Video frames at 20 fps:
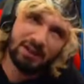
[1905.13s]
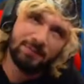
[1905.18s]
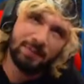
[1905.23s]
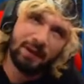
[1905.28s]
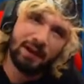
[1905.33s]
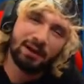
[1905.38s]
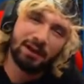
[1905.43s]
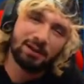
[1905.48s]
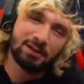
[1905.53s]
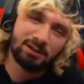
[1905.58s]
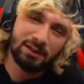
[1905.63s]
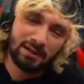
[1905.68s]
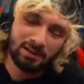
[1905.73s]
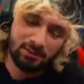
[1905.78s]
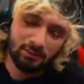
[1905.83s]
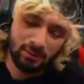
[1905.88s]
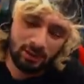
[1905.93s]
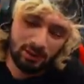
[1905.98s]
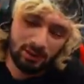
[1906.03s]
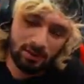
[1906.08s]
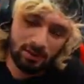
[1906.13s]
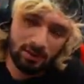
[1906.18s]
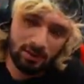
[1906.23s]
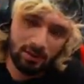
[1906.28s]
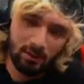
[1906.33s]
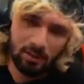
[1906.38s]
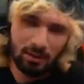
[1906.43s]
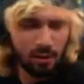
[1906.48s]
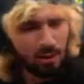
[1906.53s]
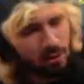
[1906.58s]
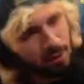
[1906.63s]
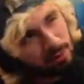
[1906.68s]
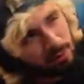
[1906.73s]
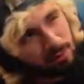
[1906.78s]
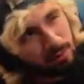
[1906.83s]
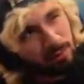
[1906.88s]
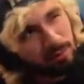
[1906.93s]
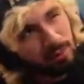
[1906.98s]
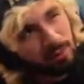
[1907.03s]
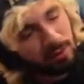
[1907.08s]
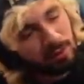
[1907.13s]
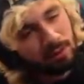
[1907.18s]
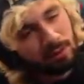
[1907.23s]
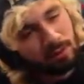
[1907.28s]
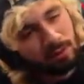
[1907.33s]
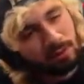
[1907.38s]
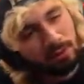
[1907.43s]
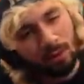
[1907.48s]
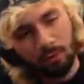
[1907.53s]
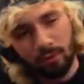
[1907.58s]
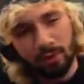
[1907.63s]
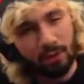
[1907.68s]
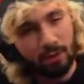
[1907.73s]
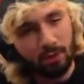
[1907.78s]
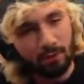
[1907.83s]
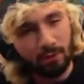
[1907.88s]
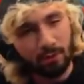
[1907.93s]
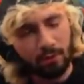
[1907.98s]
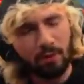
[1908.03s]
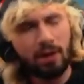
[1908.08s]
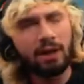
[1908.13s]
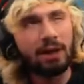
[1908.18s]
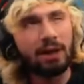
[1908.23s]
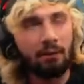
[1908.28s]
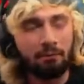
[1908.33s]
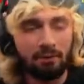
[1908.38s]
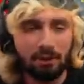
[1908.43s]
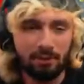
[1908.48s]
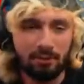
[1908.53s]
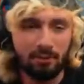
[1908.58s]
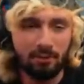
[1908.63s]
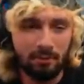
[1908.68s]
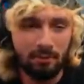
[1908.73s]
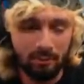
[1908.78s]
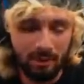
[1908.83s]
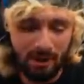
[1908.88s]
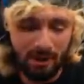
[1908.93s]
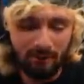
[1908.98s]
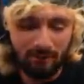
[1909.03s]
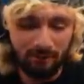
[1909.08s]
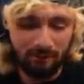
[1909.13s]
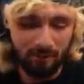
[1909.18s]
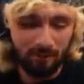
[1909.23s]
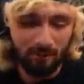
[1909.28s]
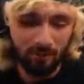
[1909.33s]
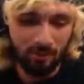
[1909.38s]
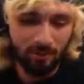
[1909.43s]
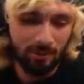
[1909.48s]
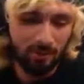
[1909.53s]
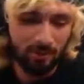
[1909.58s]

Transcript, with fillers: packs as well. Do we? No, we don't. Well, yeah, we do. We have four more.